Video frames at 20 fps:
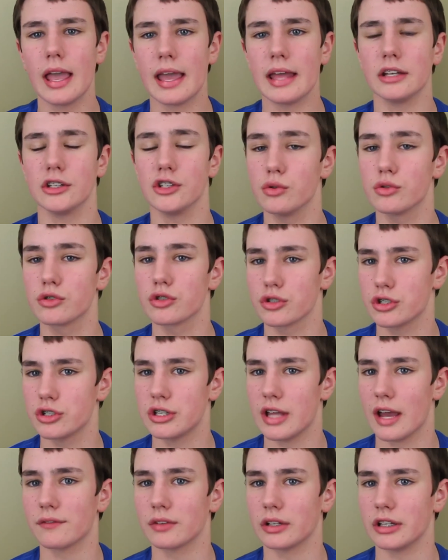and users
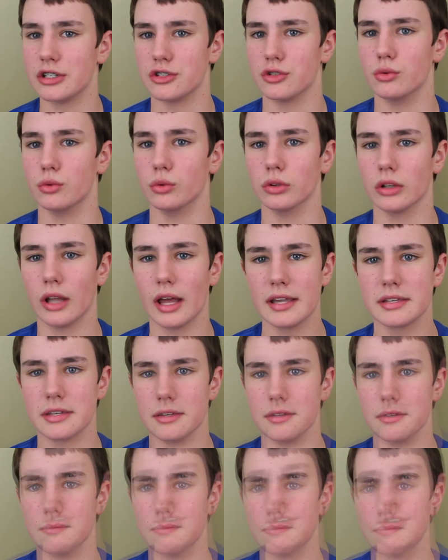definitely do like it.